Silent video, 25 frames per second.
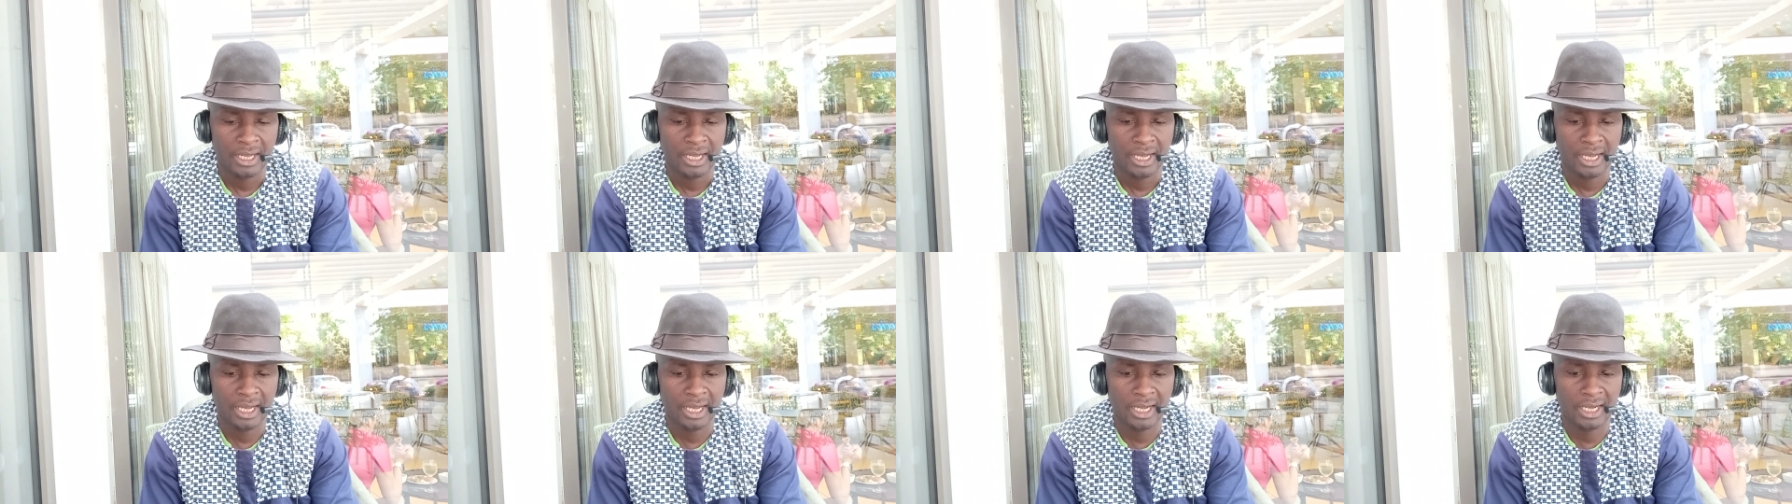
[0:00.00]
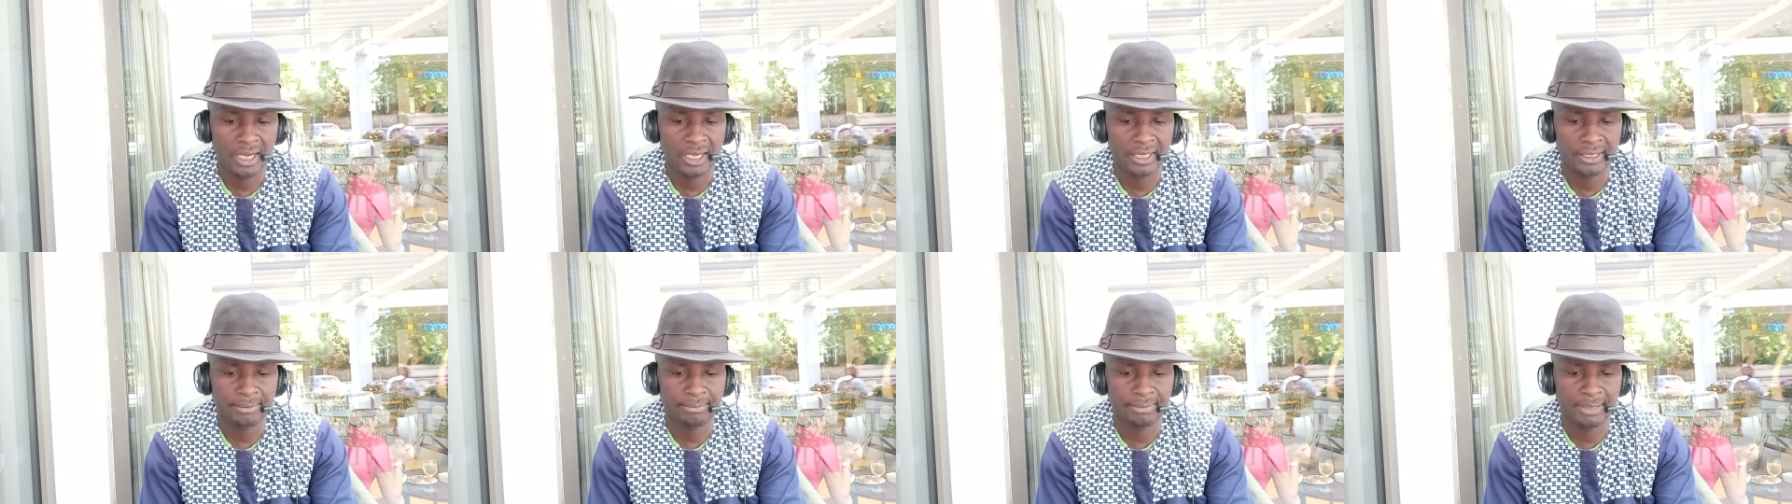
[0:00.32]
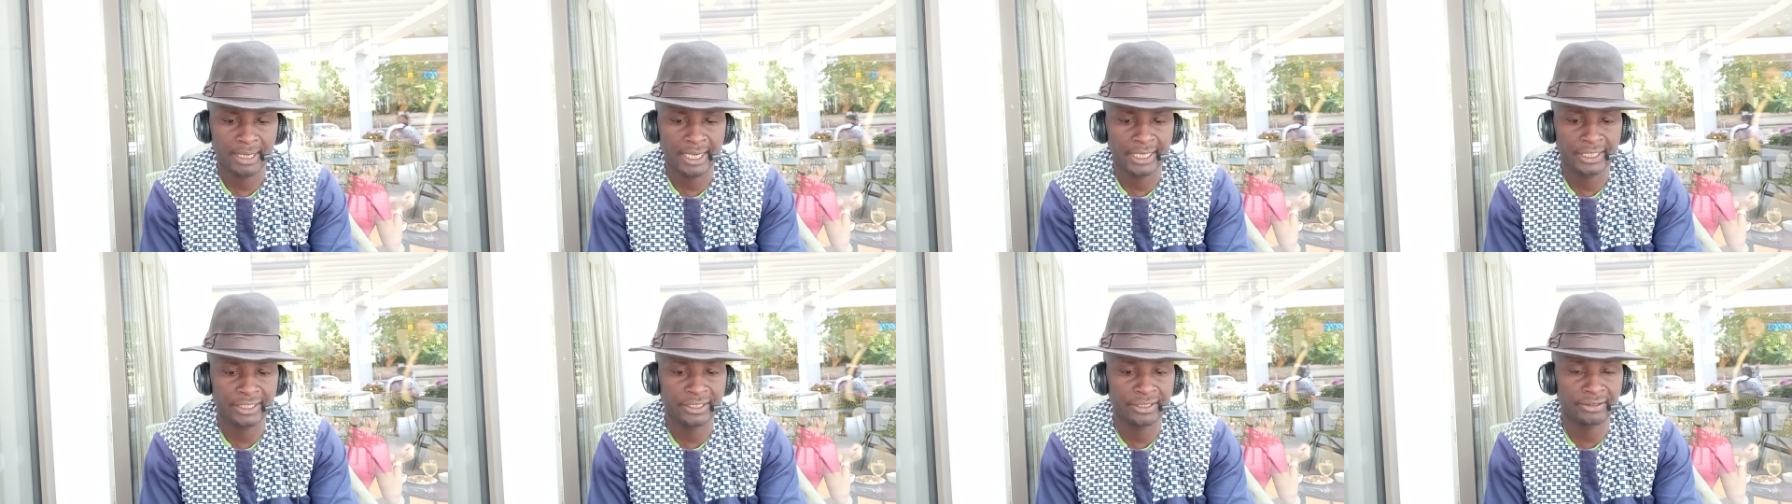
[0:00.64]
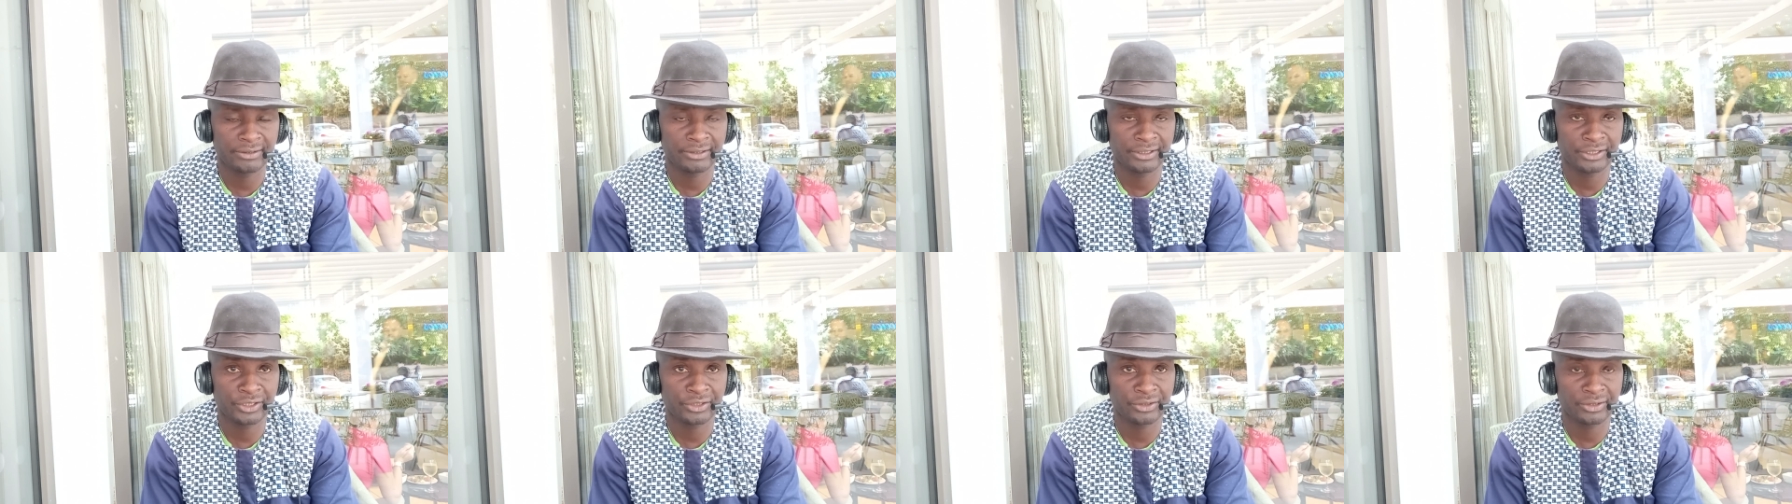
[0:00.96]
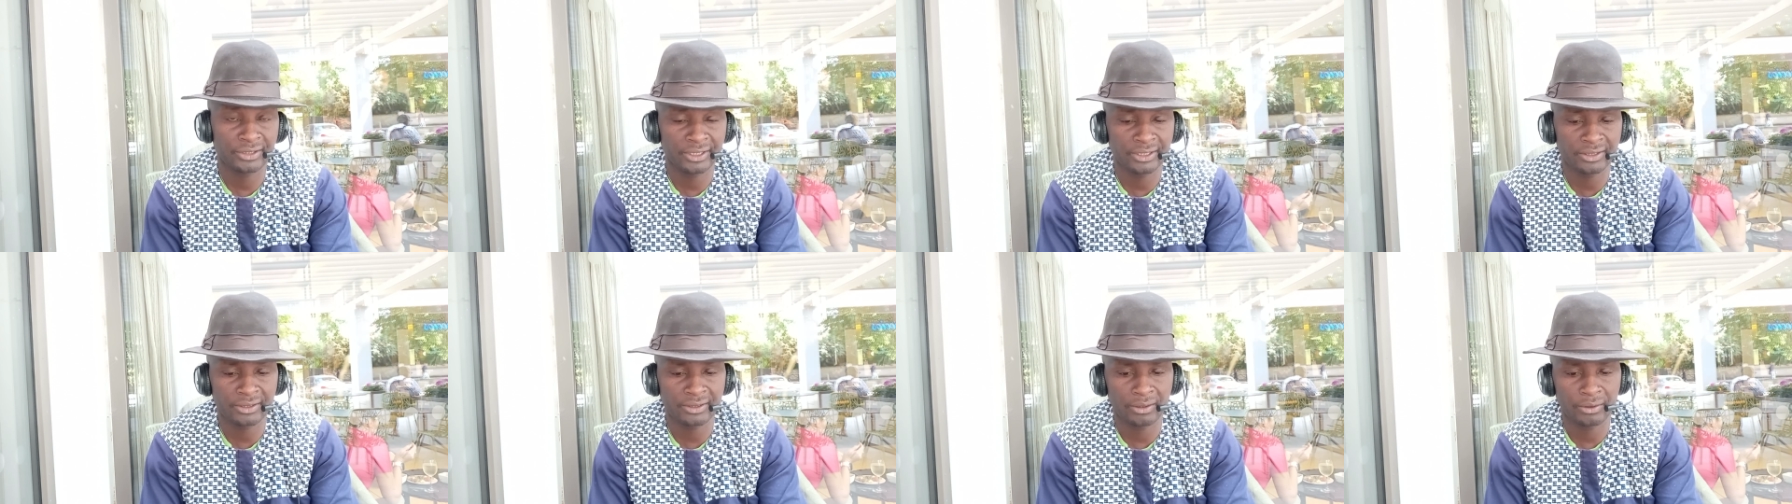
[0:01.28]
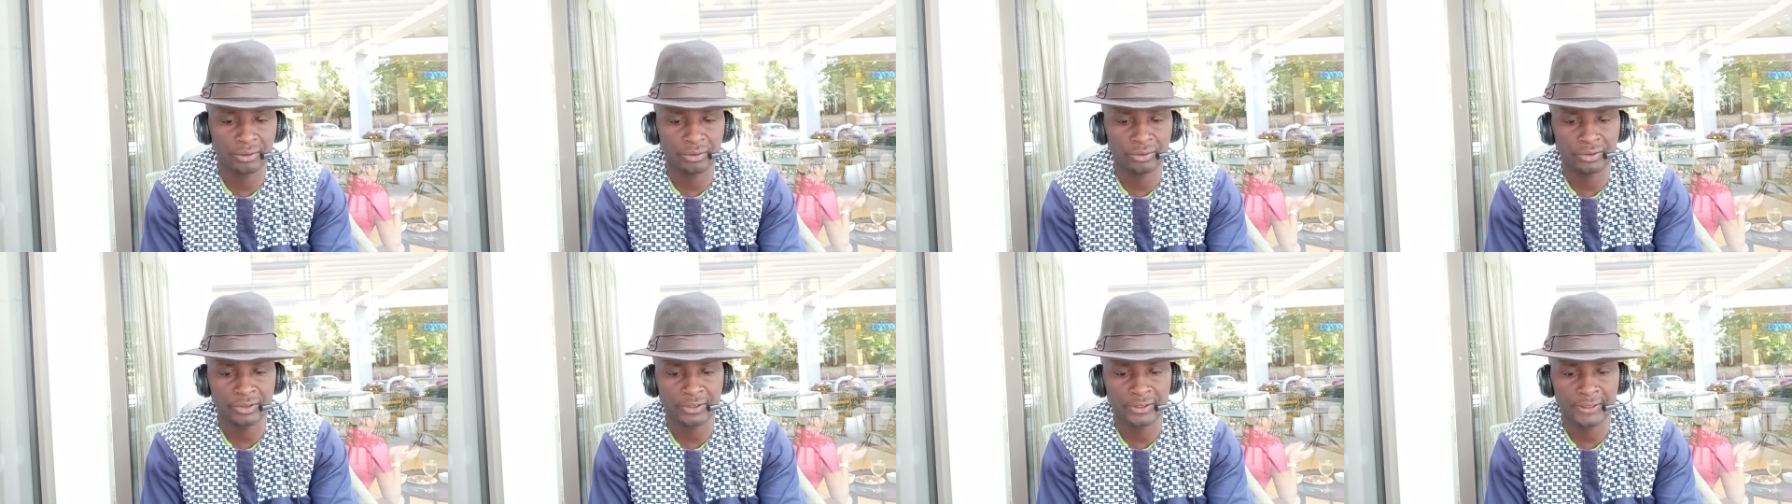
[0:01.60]
And by adhering to these
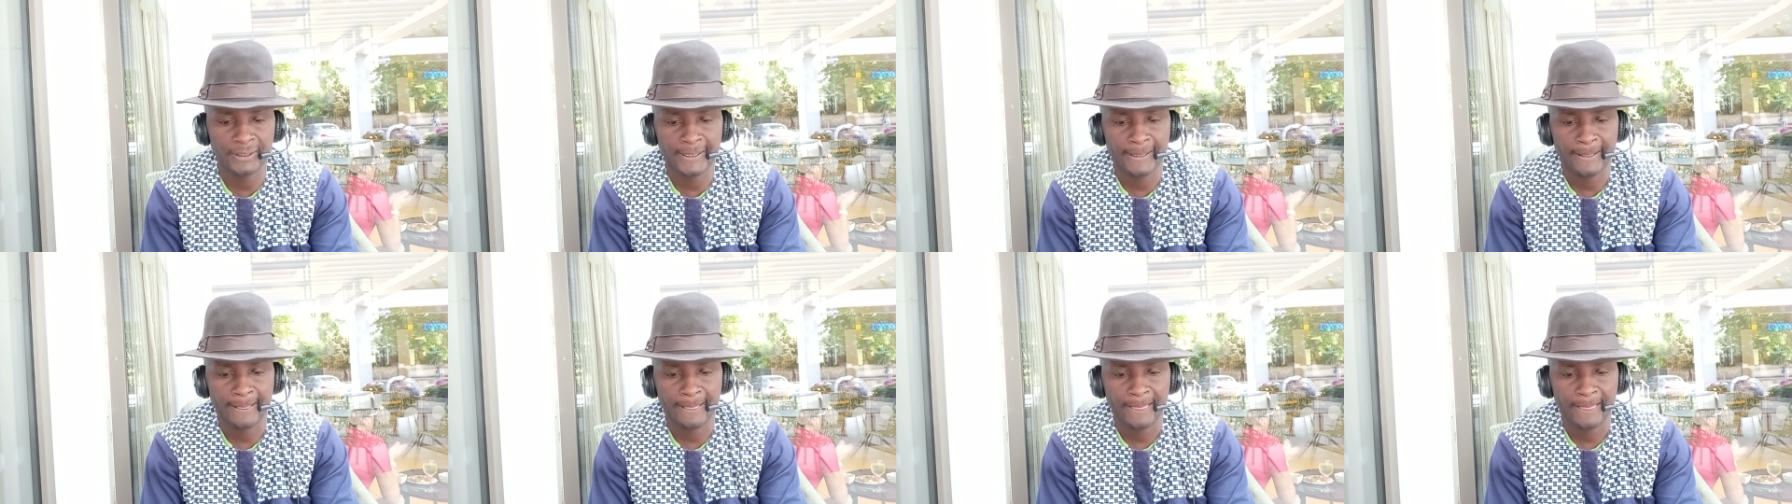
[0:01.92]
laws,